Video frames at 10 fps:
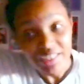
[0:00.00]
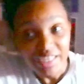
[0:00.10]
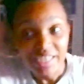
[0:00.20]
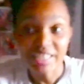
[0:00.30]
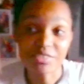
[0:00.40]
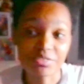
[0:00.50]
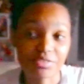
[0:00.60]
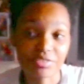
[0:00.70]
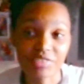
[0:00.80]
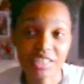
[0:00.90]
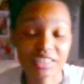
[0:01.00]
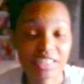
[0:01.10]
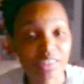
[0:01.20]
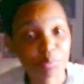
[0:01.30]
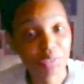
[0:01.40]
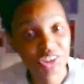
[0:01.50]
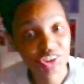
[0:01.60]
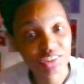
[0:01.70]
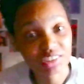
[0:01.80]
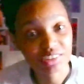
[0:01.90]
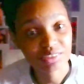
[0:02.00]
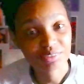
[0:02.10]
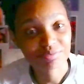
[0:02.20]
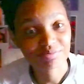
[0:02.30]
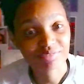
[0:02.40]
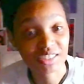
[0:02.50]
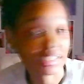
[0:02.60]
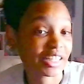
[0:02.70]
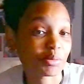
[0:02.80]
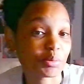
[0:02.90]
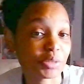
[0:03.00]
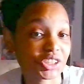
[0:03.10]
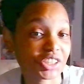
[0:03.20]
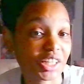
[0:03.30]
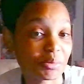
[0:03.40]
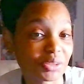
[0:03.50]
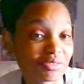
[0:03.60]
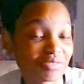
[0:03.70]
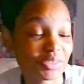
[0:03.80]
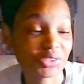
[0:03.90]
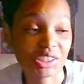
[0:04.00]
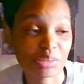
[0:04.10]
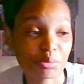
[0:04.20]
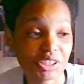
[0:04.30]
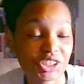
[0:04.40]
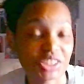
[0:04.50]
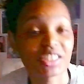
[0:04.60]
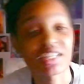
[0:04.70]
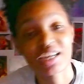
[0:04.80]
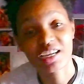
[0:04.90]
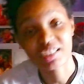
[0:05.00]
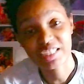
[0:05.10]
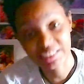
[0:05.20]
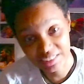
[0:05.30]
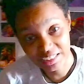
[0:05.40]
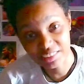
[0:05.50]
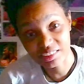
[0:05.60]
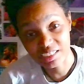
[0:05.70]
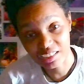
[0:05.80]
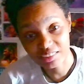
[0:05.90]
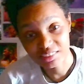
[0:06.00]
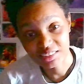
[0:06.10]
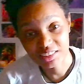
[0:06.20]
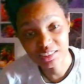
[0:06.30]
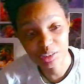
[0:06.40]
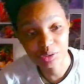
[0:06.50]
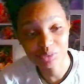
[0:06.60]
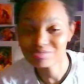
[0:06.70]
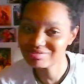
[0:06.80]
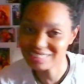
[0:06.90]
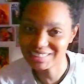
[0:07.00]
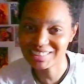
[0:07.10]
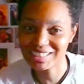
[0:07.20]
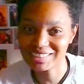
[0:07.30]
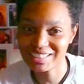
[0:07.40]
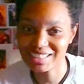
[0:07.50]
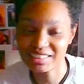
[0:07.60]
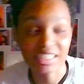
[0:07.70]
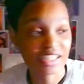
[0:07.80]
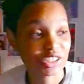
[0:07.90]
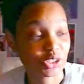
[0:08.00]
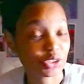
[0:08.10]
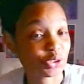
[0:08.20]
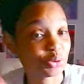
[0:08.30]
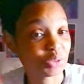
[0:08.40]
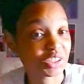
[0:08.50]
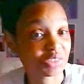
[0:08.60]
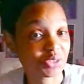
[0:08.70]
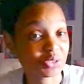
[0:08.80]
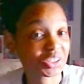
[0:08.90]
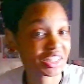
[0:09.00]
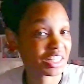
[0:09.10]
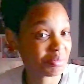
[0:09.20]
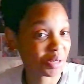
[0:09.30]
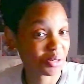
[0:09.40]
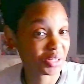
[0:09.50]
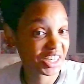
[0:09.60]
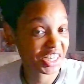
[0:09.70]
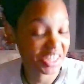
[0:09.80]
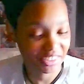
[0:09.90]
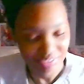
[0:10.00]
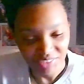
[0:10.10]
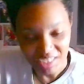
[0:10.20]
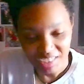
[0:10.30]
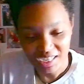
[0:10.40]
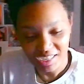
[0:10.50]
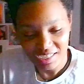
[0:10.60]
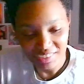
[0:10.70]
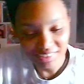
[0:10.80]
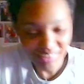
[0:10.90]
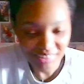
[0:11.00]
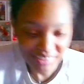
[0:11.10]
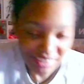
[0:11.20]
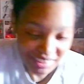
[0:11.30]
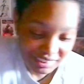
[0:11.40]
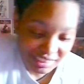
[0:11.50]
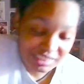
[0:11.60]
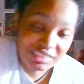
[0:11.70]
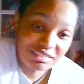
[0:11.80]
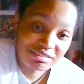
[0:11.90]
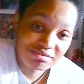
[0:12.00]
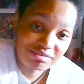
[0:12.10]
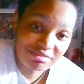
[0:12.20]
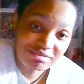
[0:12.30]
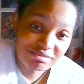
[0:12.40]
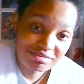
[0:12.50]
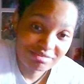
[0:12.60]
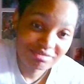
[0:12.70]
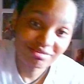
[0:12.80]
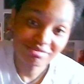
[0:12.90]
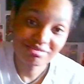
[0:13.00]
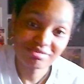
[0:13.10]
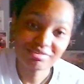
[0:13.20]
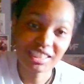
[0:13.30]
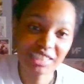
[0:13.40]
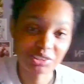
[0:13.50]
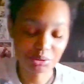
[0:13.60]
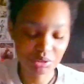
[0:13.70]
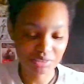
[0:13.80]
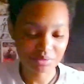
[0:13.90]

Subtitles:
If it's in the budget, because I am a budget gamer, if it's in the budget, it's getting got. So this got. Took 2 weeks of overtime, but we're here. And let's get to it.